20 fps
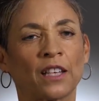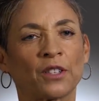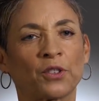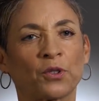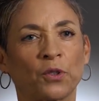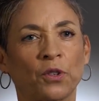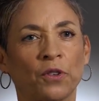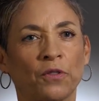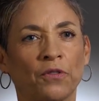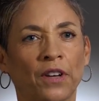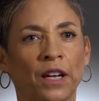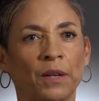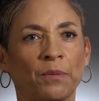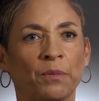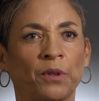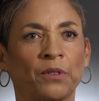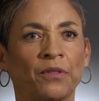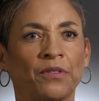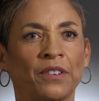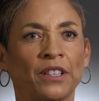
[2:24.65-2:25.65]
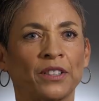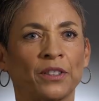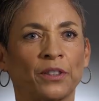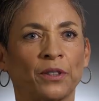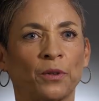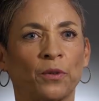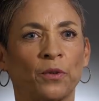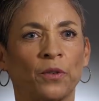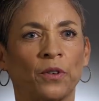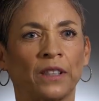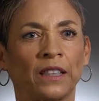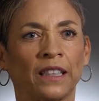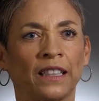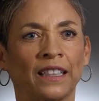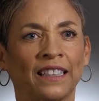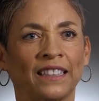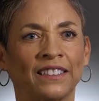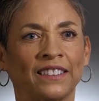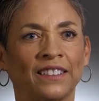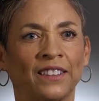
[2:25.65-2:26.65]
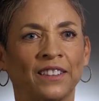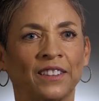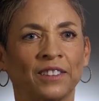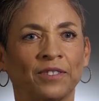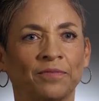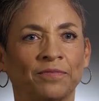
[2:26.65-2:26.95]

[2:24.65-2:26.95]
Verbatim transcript: certified professional organizer.